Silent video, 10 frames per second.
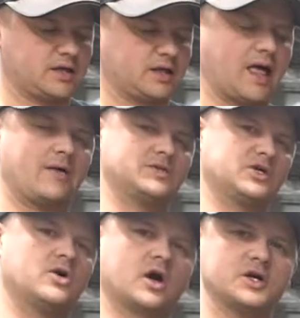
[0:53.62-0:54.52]
allow us
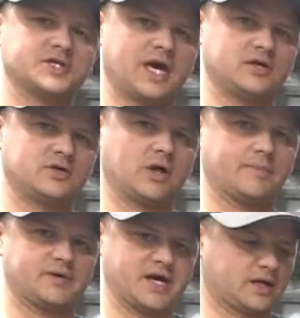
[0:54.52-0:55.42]
to hook our scan tool
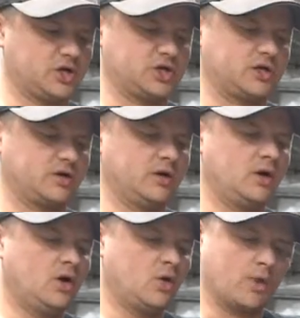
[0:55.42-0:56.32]
up, the technician to
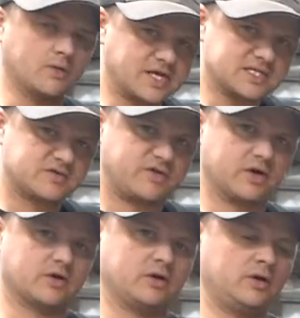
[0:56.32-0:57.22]
road test the
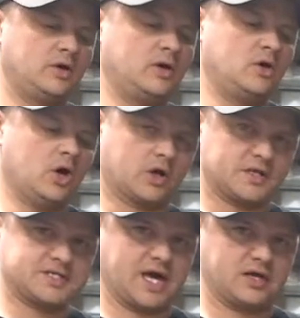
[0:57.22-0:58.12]
vehicle, hook
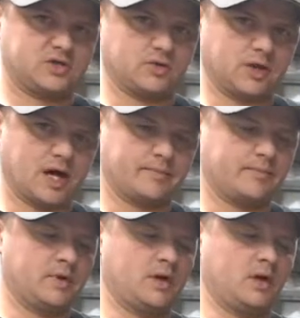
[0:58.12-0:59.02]
the scan tool up,
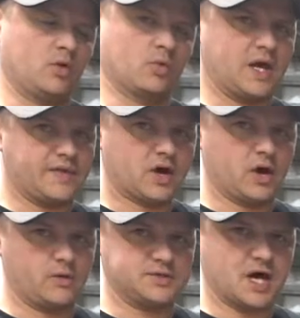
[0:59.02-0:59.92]
read the
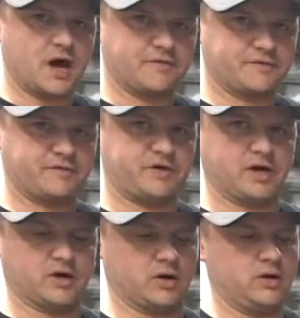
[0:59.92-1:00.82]
codes off the
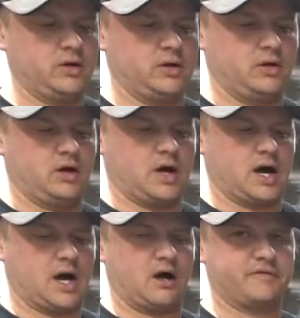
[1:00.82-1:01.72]
vehicle,
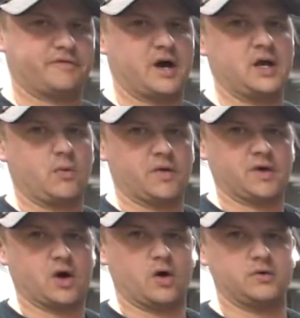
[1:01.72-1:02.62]
find out what
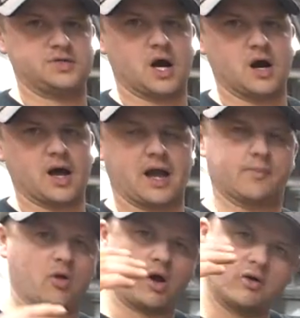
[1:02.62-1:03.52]
the codes are, kind
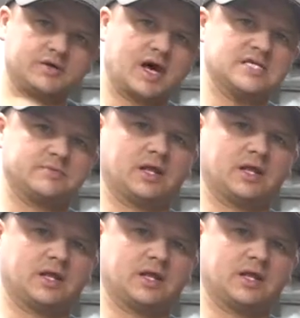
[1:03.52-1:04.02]
of prioritize them